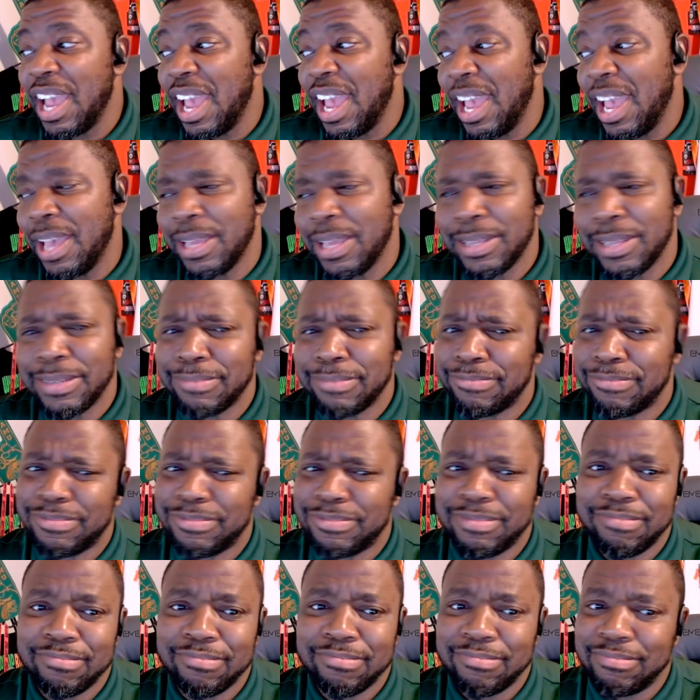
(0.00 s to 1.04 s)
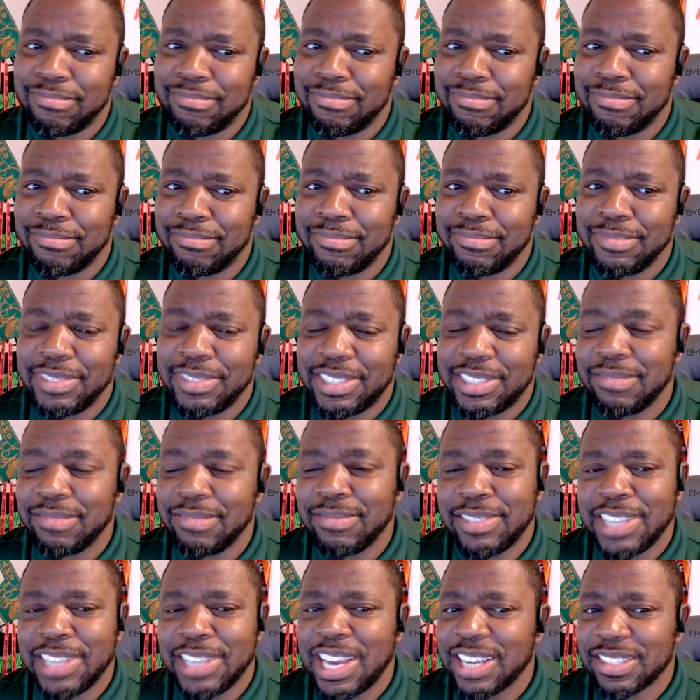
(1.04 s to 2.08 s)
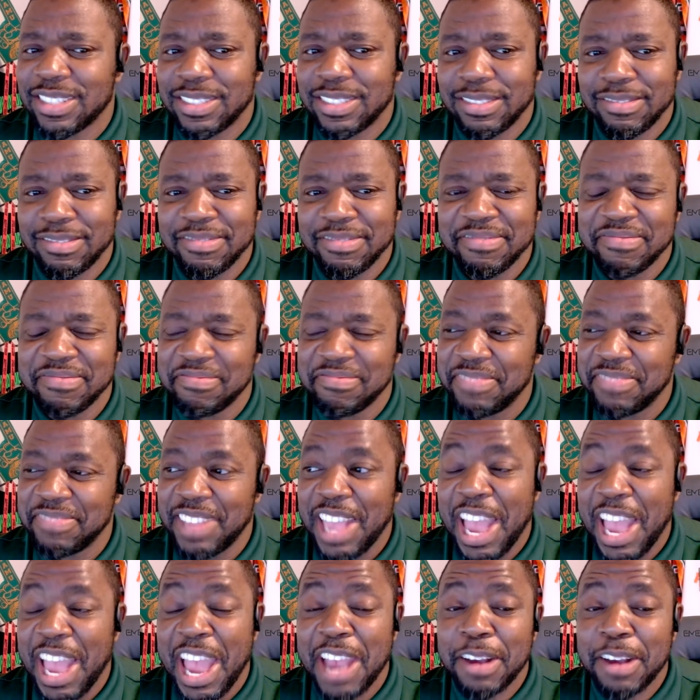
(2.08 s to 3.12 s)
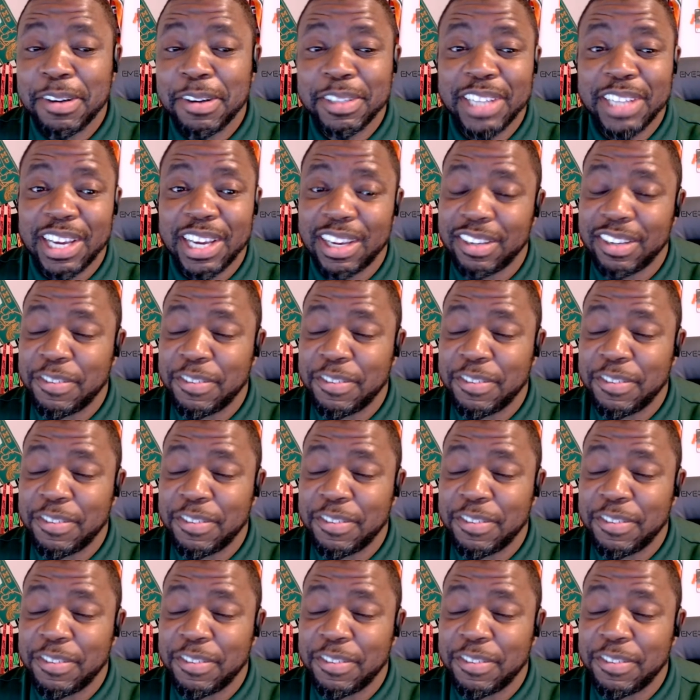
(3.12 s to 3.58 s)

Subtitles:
And Jackson, I ain't gonna lie.